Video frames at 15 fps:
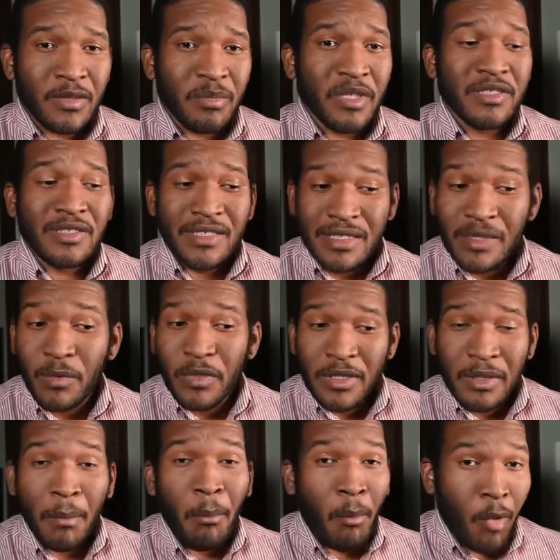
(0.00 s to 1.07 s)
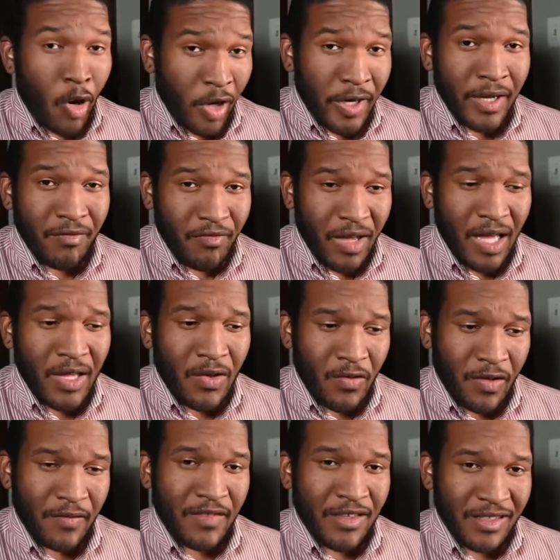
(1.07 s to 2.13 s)
But see what the market value
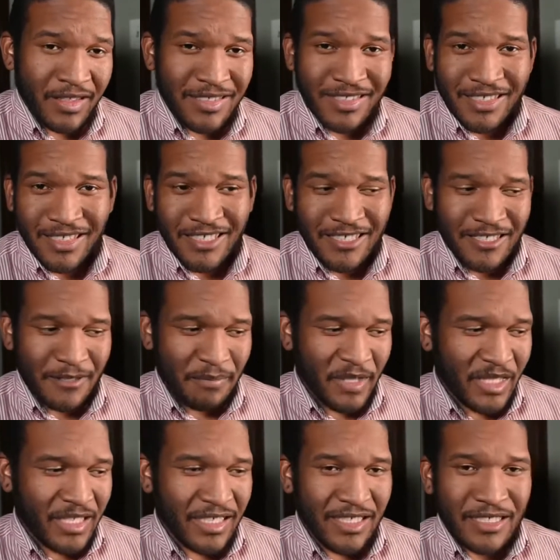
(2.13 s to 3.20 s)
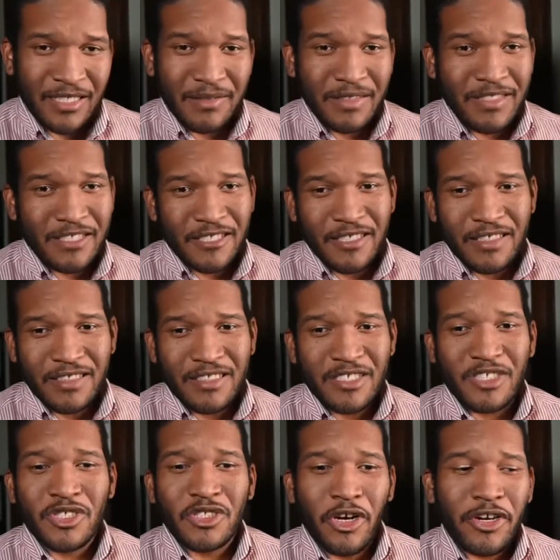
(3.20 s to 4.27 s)
of the lens is, because the
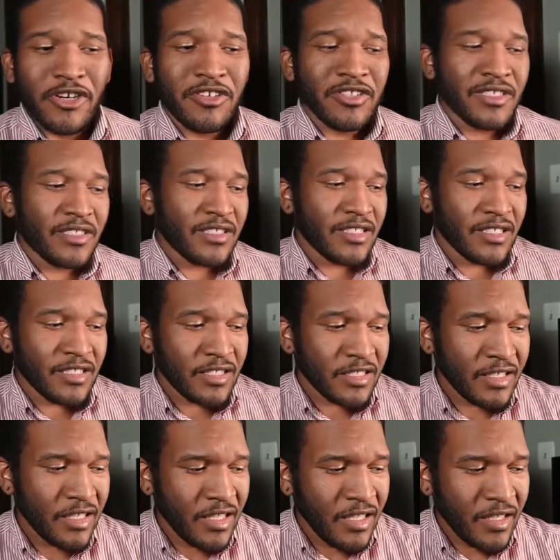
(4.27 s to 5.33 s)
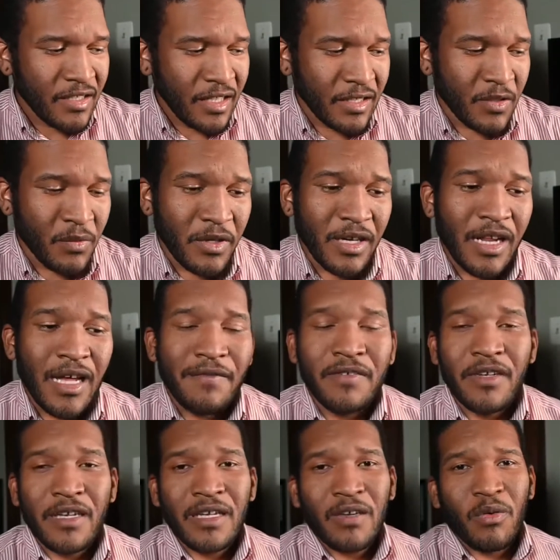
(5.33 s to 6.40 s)
starter lenses, like the one that I have
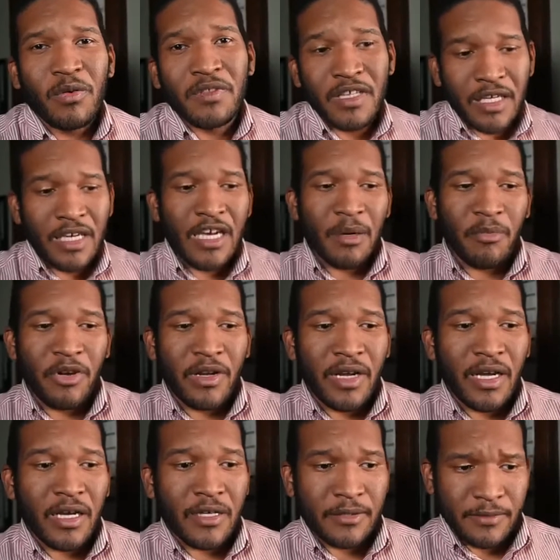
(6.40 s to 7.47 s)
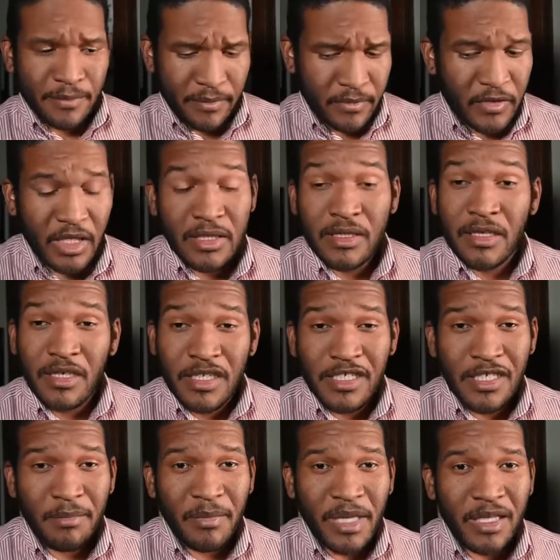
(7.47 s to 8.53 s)
on the camera now, as good as
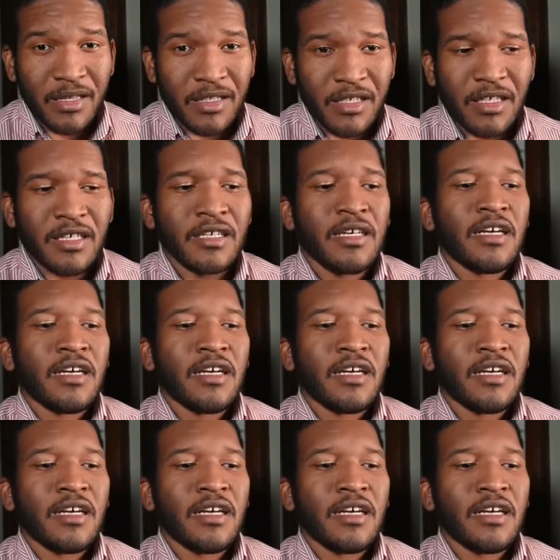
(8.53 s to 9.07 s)
it may look,